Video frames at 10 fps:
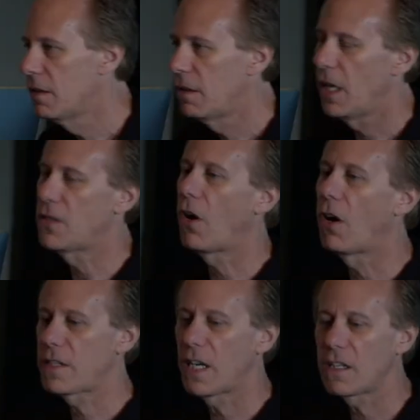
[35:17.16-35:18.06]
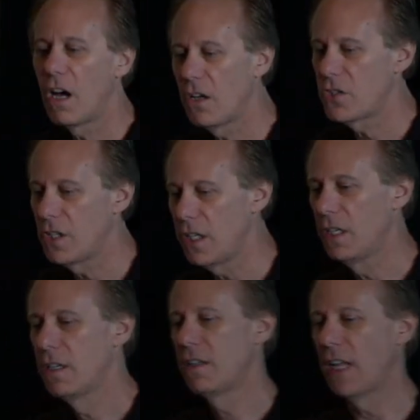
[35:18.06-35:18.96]
It's our technology
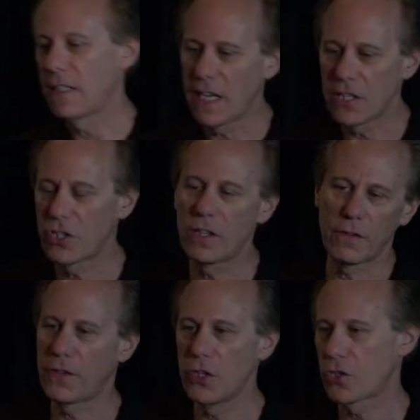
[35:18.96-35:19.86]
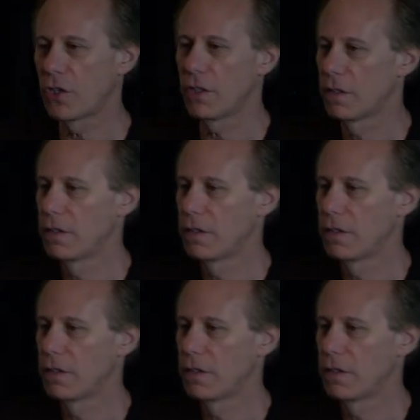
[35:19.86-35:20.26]
that takes you to the future,